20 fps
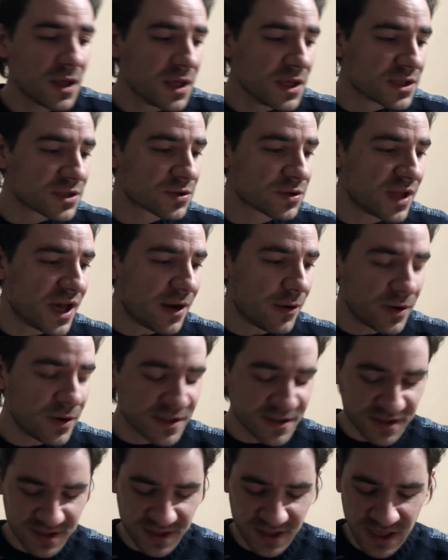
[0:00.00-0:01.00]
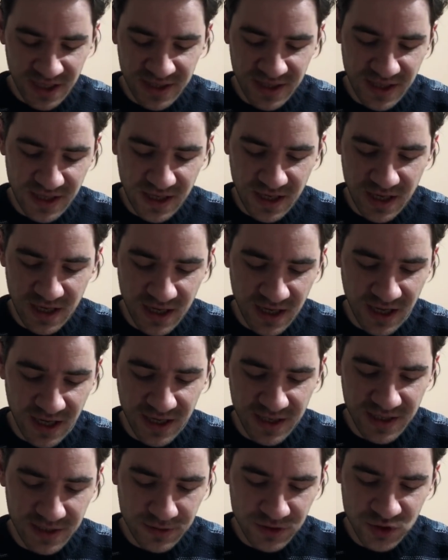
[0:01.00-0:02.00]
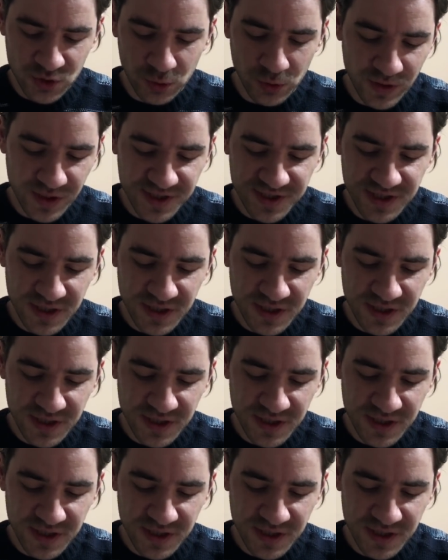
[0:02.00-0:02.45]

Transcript: So that was uh, the uh, Taurus.